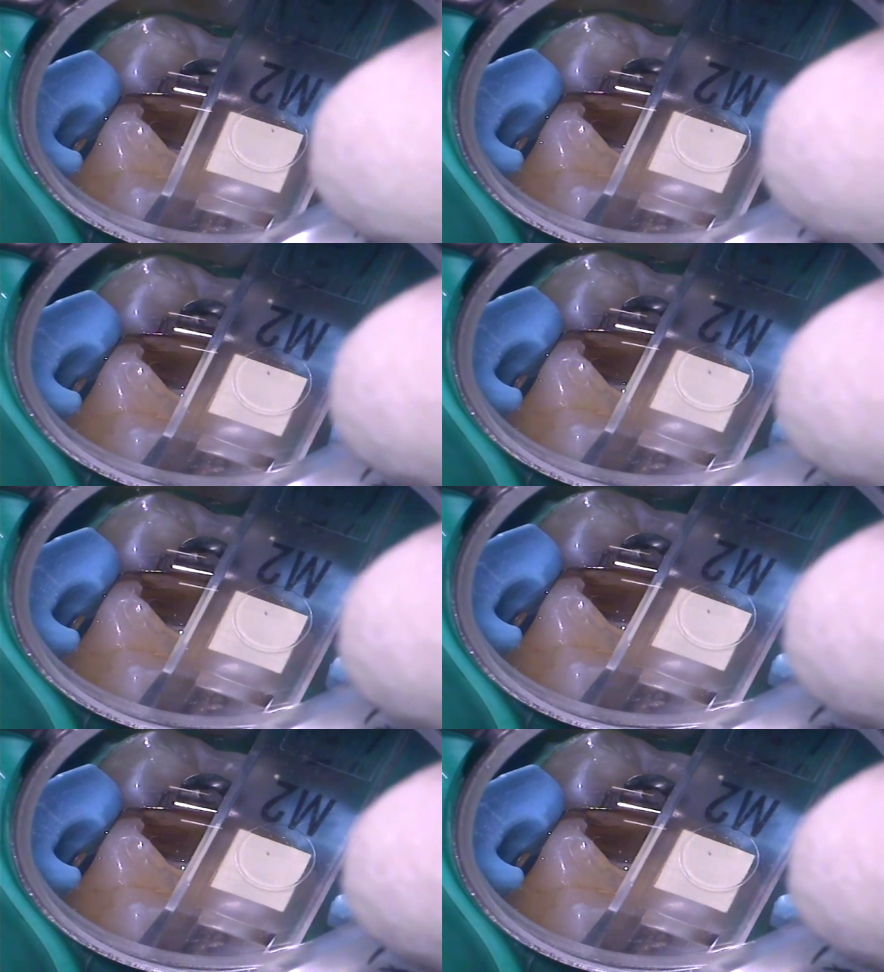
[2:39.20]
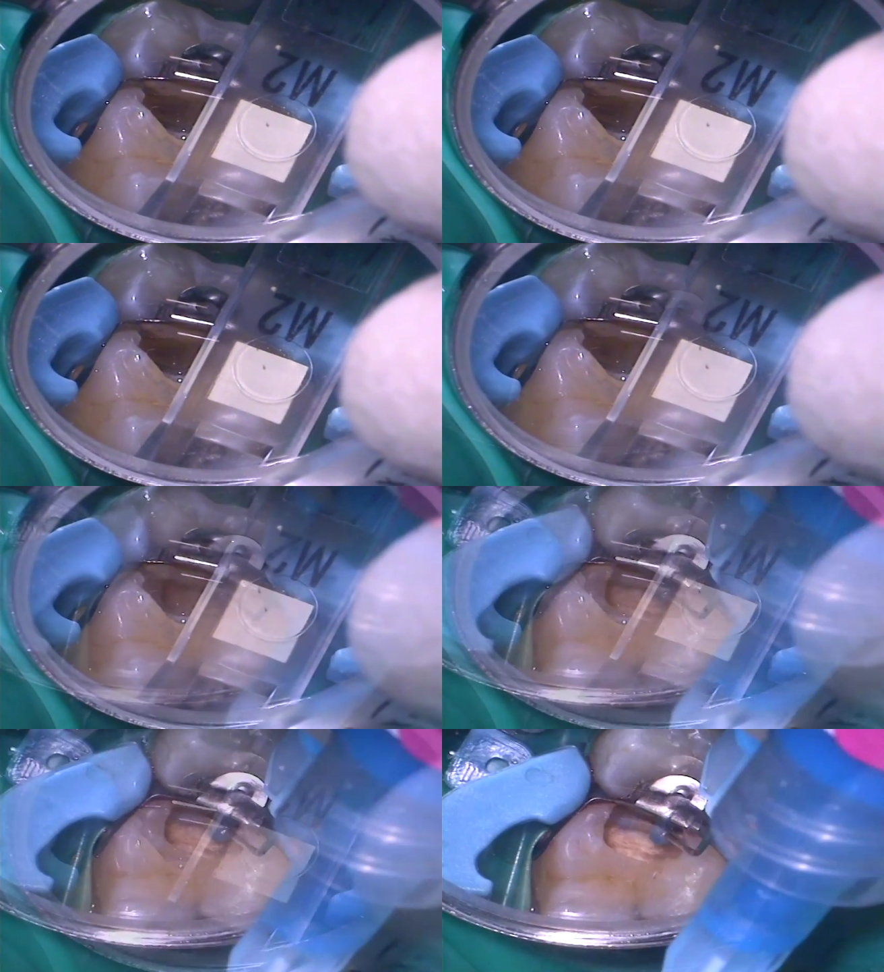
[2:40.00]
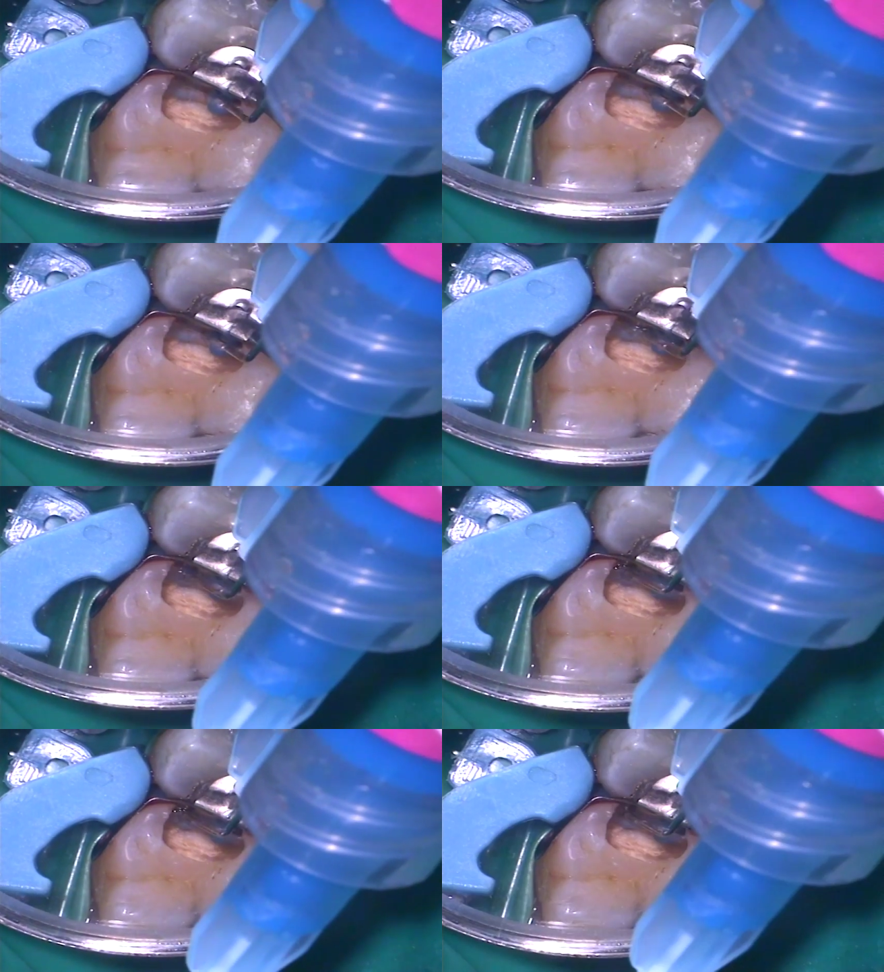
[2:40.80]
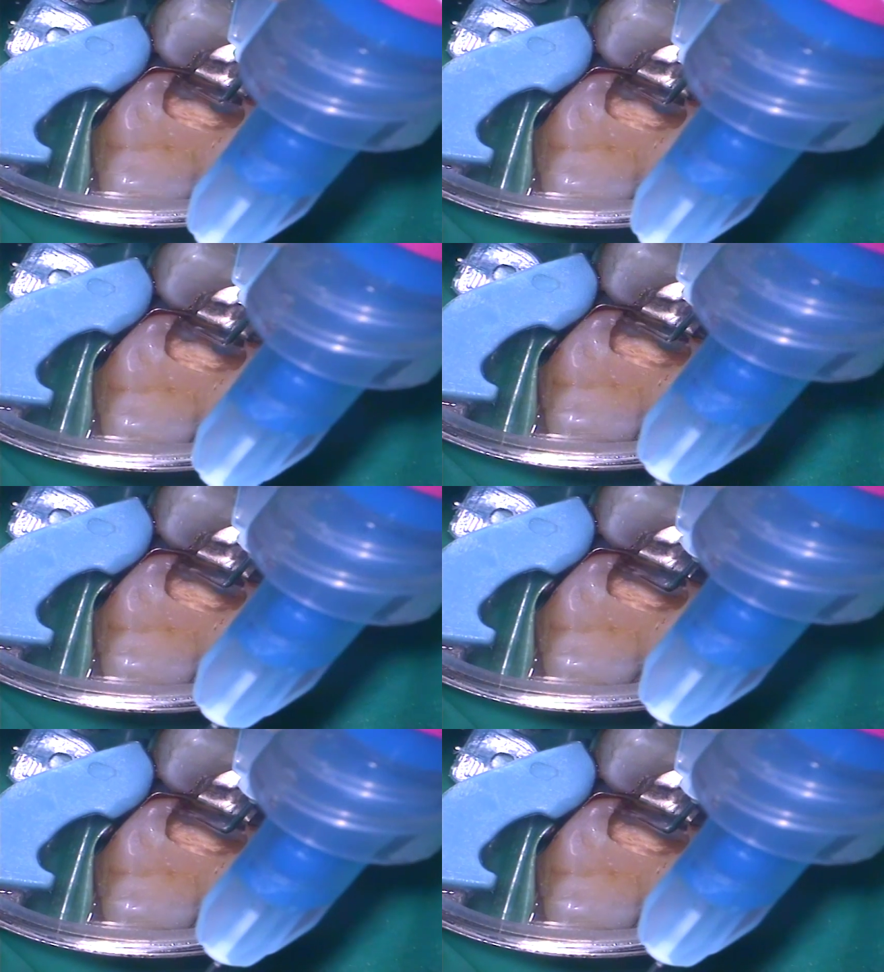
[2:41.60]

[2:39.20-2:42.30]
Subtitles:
Nobody's mouth can be seen.